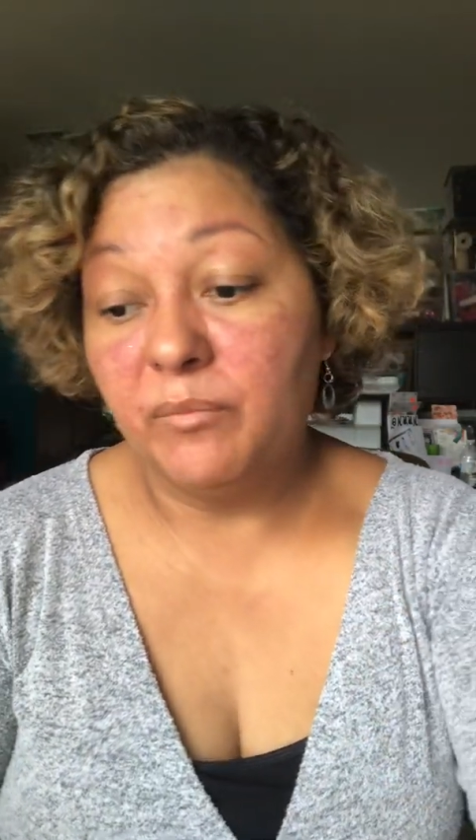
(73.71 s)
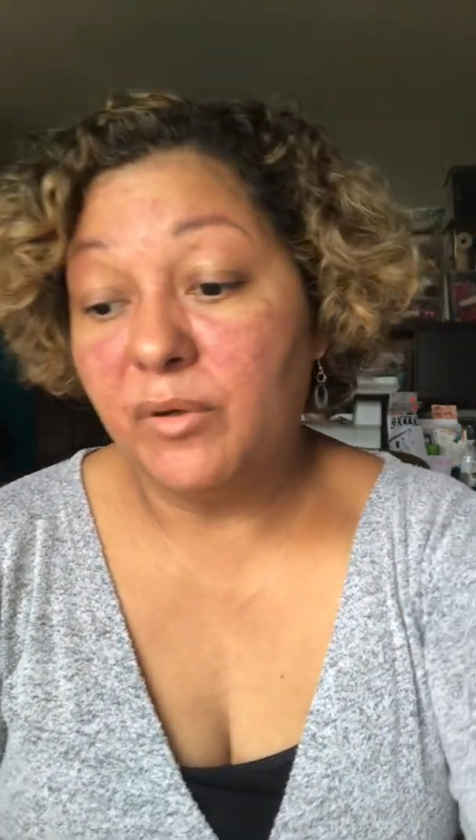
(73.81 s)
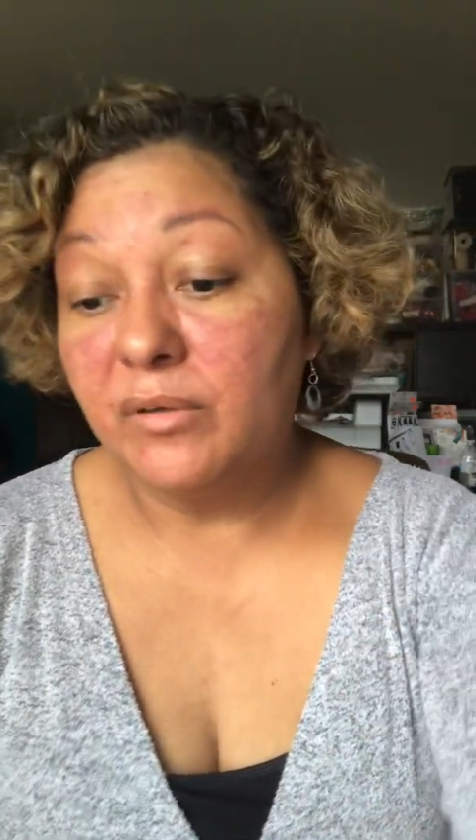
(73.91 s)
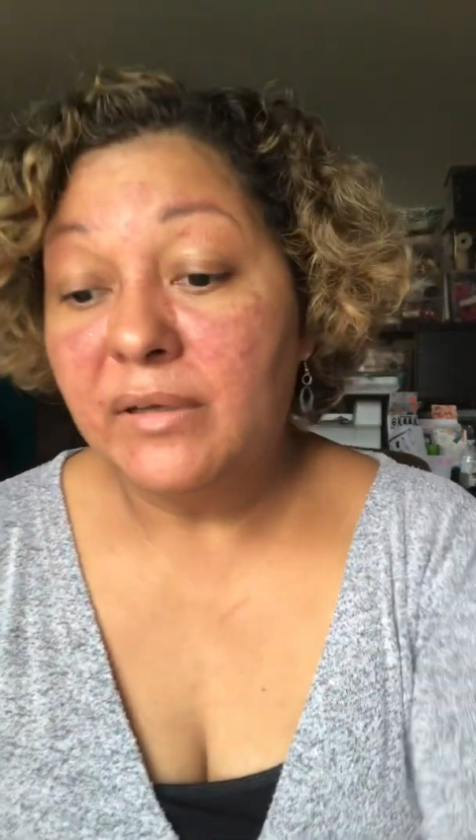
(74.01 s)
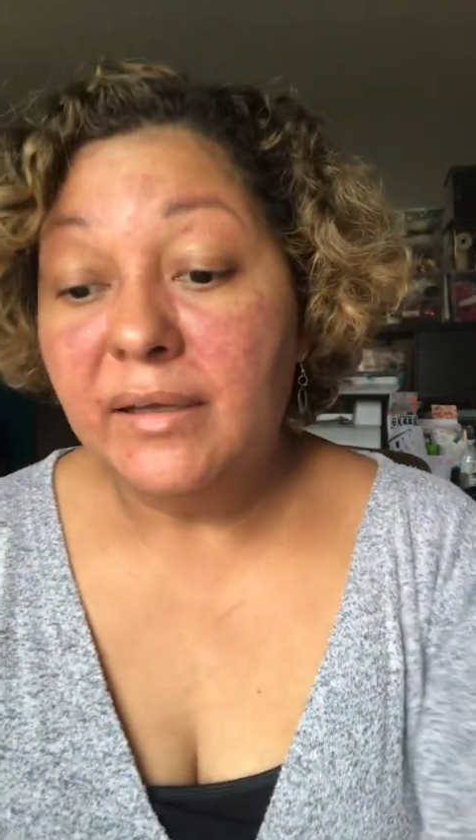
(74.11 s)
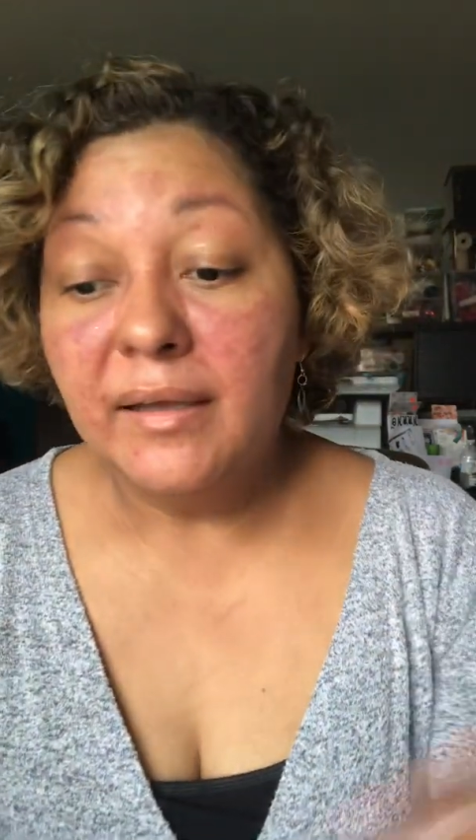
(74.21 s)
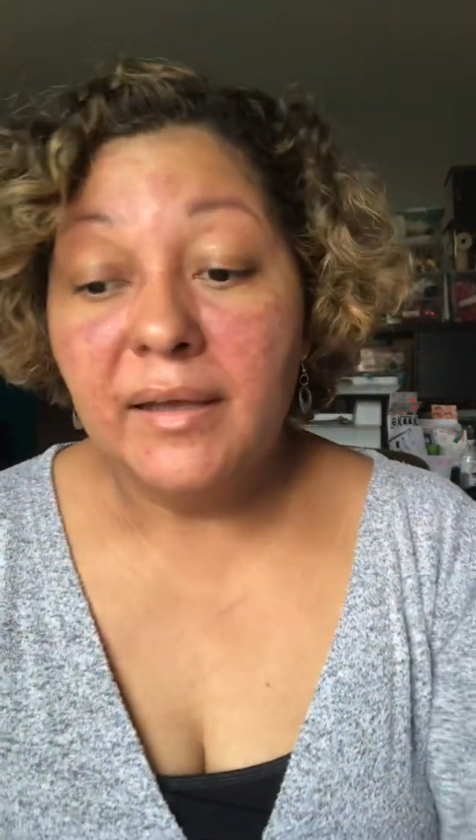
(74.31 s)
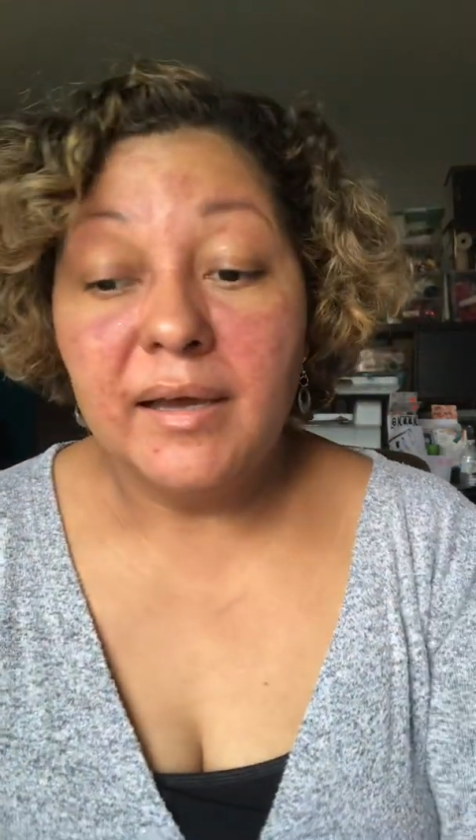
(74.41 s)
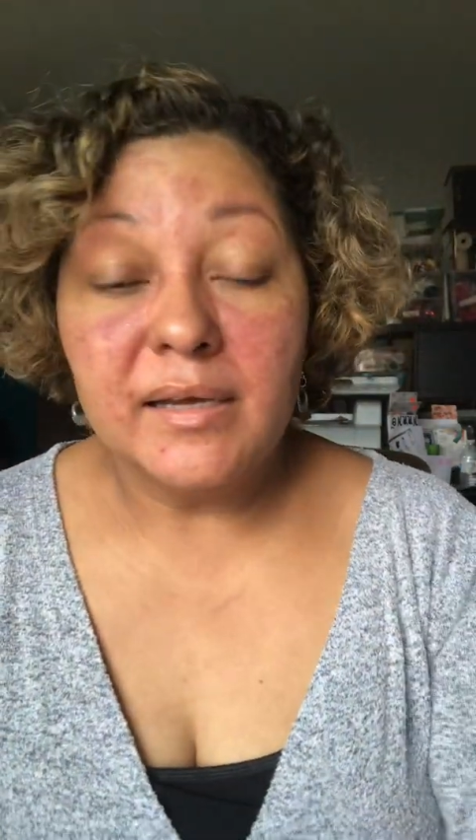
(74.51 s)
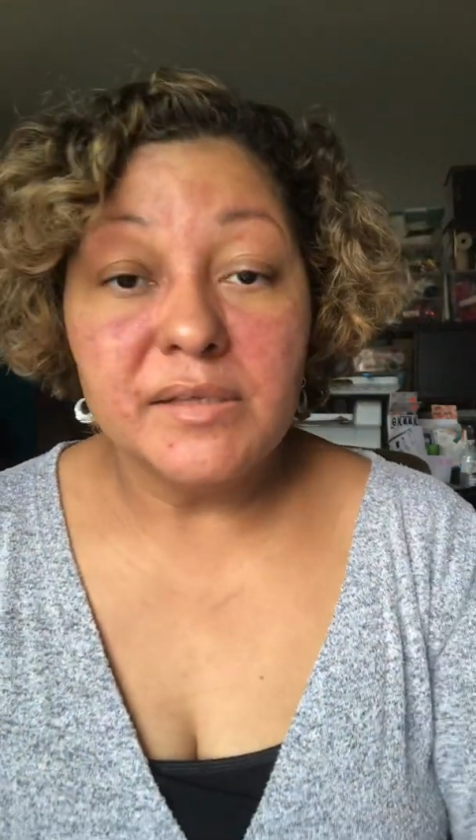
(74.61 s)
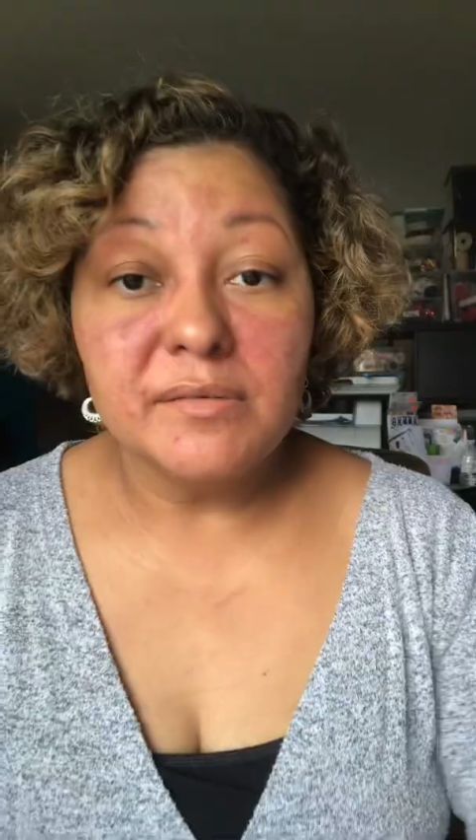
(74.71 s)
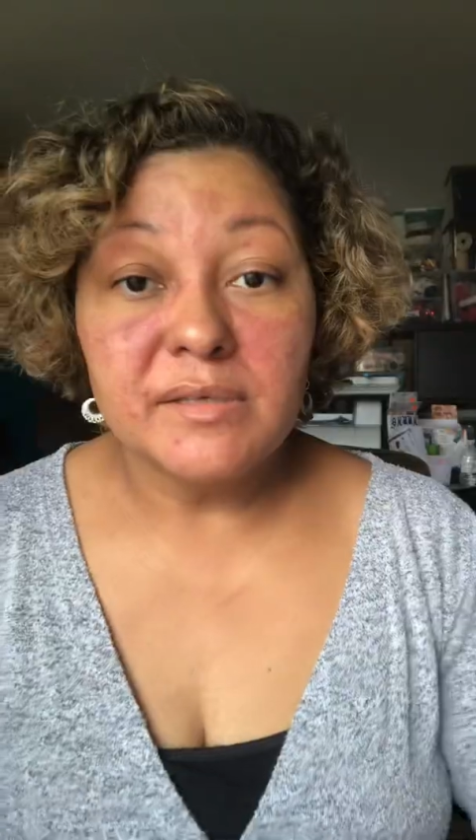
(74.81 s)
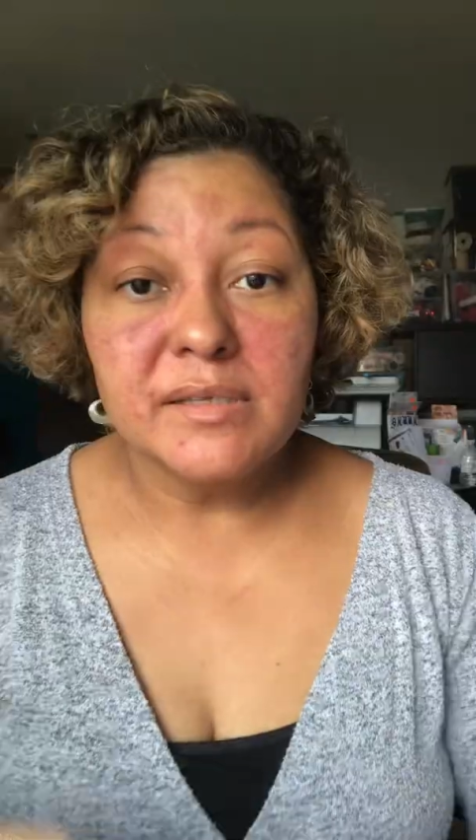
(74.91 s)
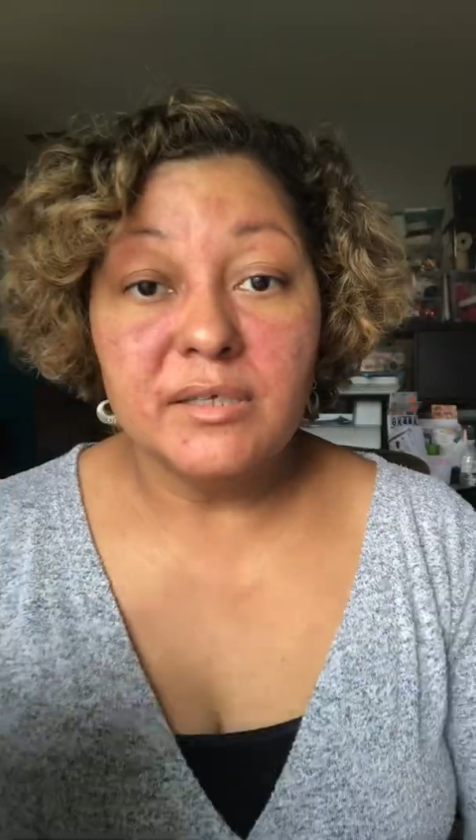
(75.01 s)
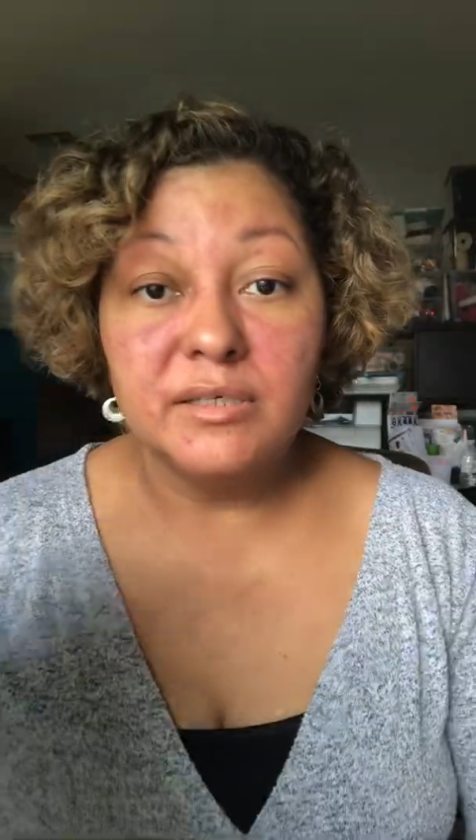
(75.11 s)
well, as you
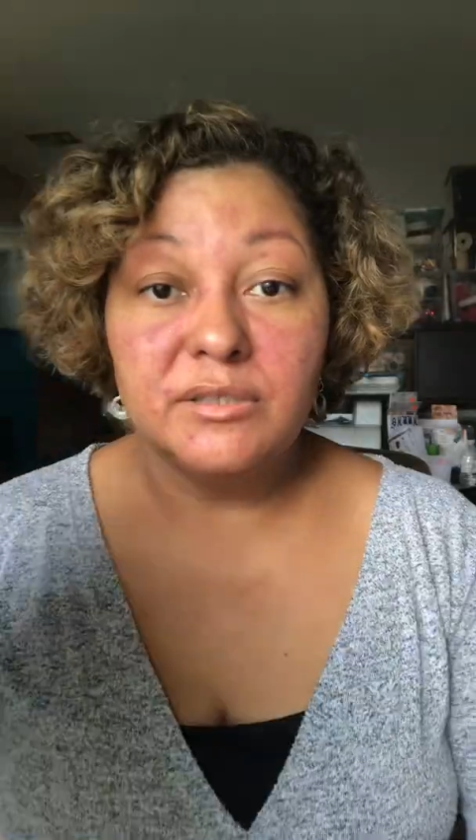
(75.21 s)
can see,